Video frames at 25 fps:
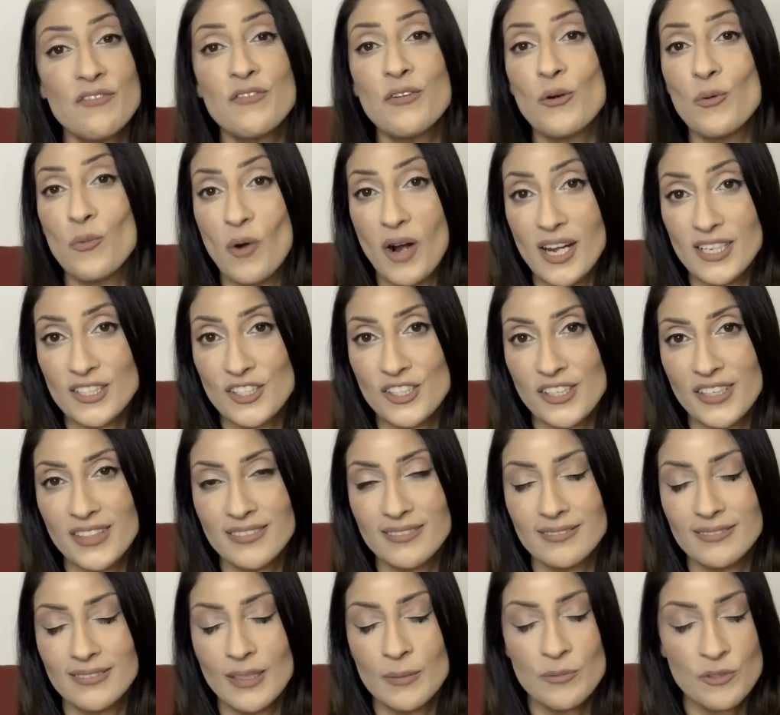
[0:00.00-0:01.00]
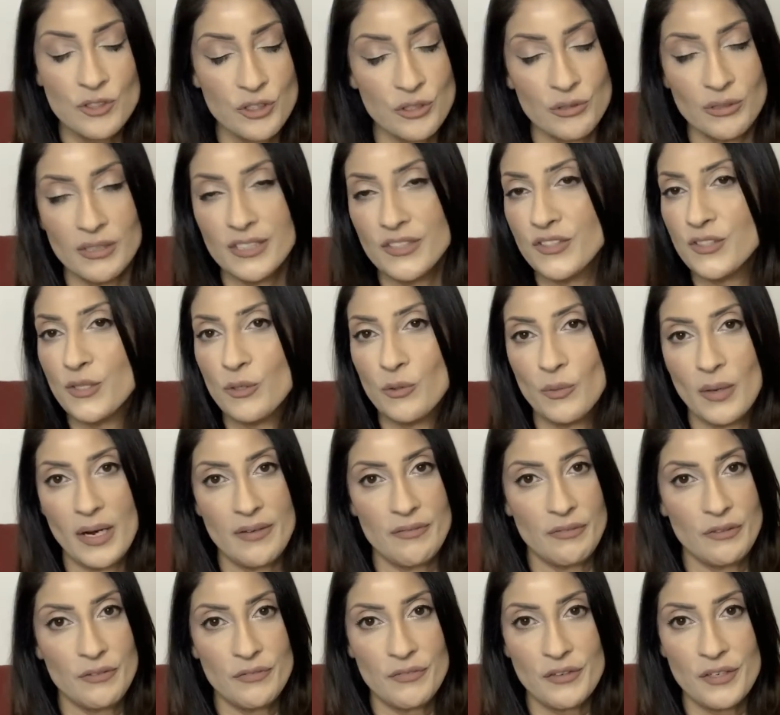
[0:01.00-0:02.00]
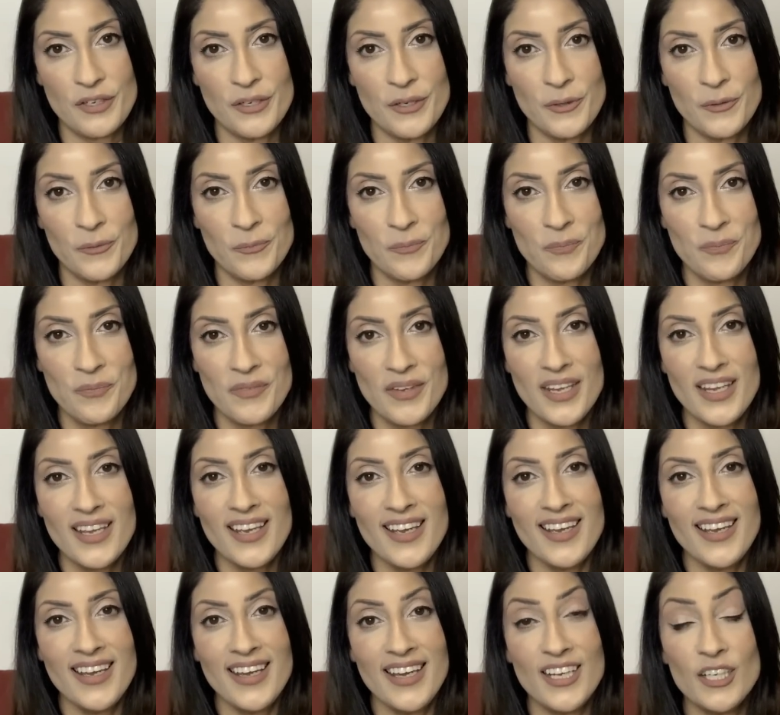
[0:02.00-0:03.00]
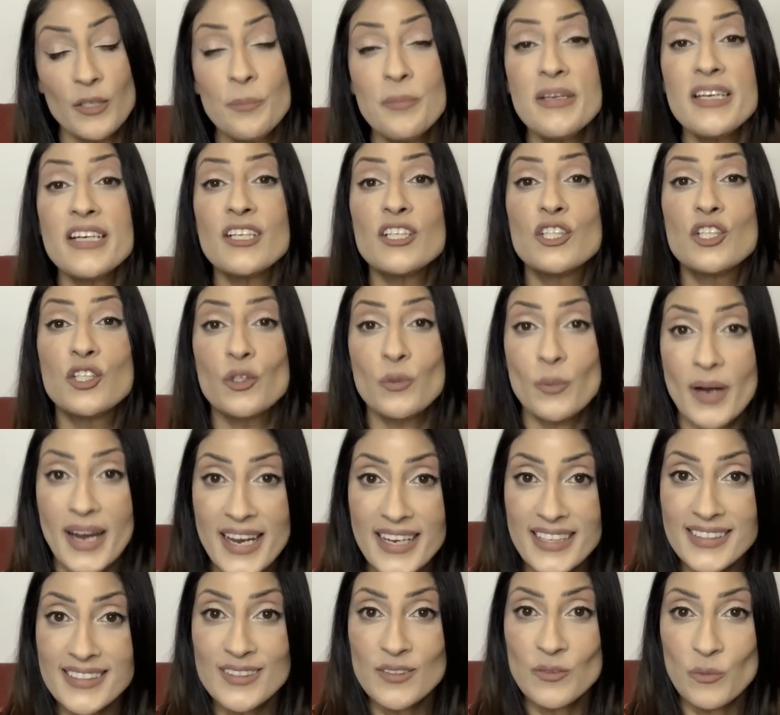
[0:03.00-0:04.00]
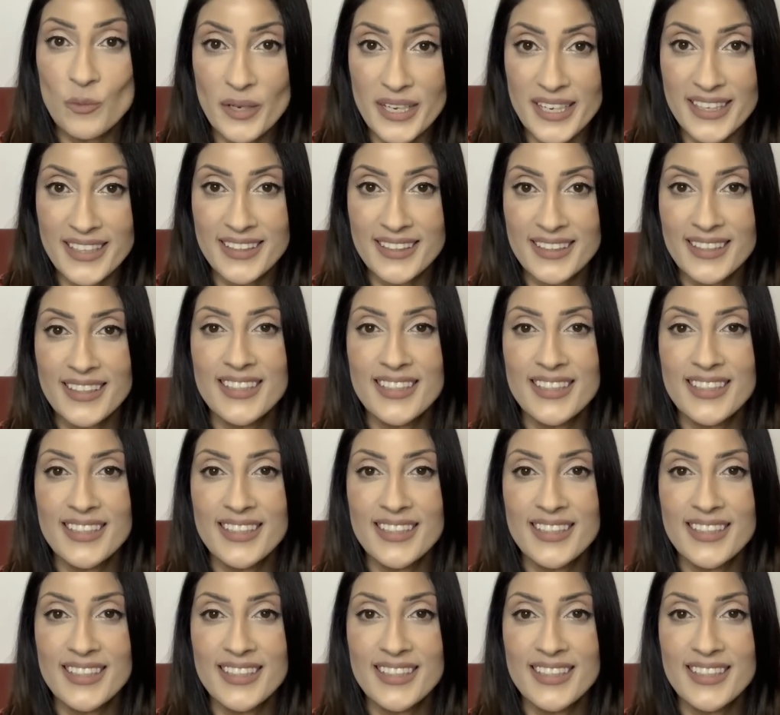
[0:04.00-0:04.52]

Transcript: for watching. I'm truly so grateful for you. It'll be a great week.